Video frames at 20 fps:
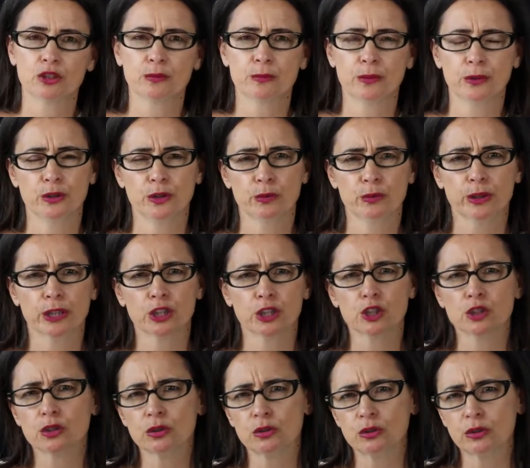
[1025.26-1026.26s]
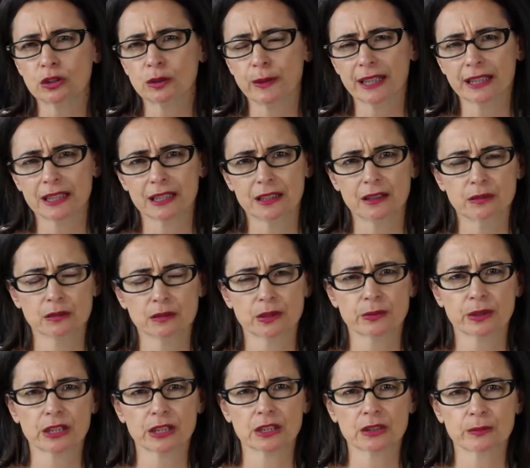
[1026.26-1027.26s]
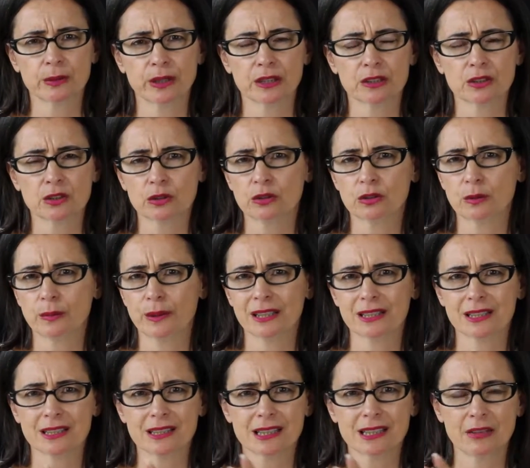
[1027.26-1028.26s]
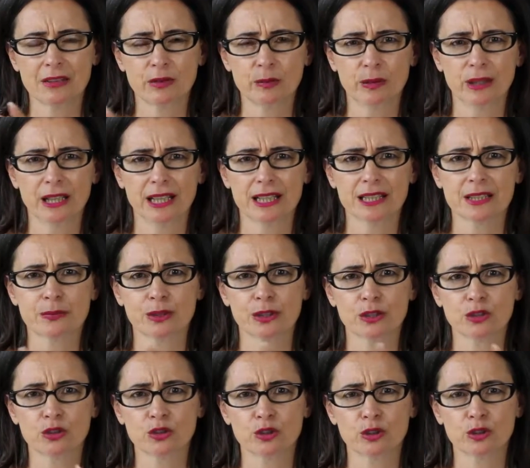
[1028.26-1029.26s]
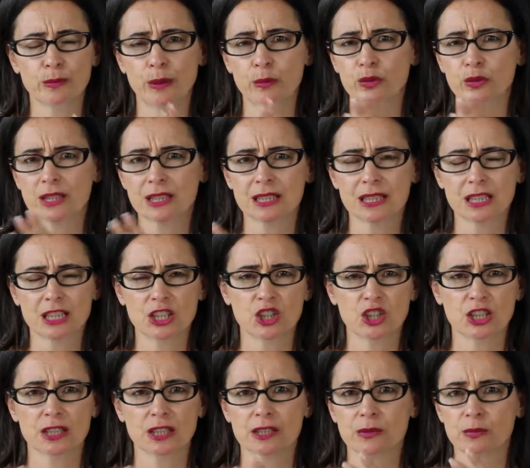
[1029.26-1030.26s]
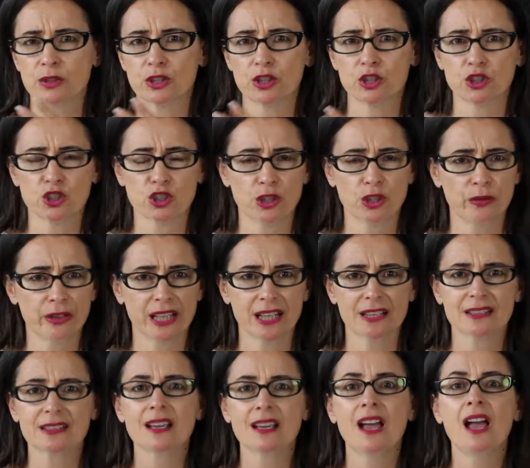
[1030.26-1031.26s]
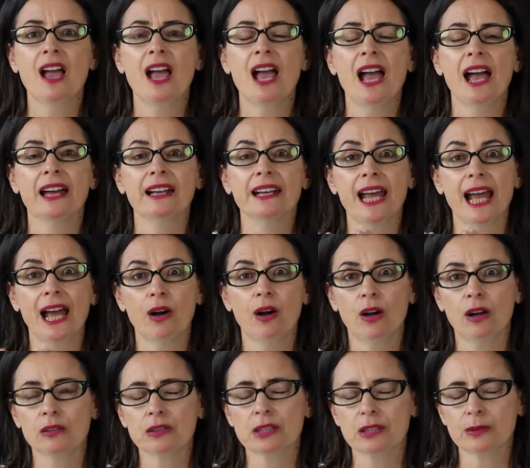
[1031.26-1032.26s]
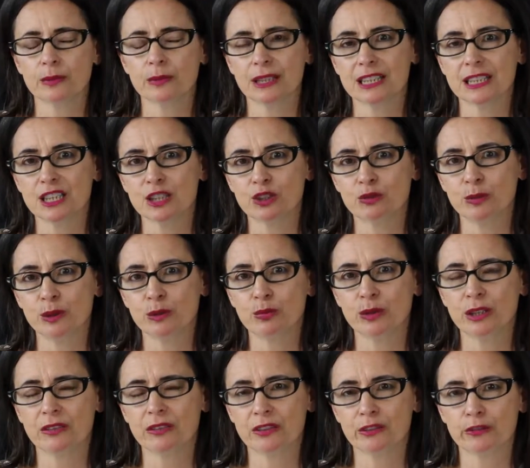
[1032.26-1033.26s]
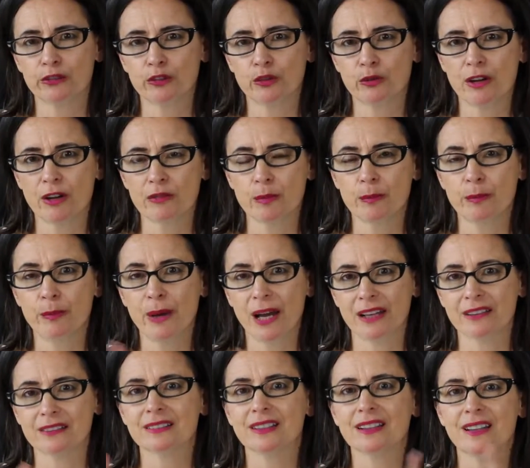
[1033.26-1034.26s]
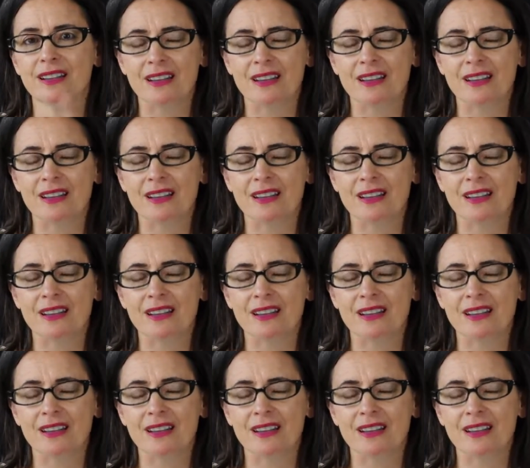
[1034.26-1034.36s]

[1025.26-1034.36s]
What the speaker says: entrepreneur. We're going to talk about guilt. We're going to talk about, does it have a place? We're going to talk about what's it teaching us, what's it showing us, and how ultimately to be rid of it forever. But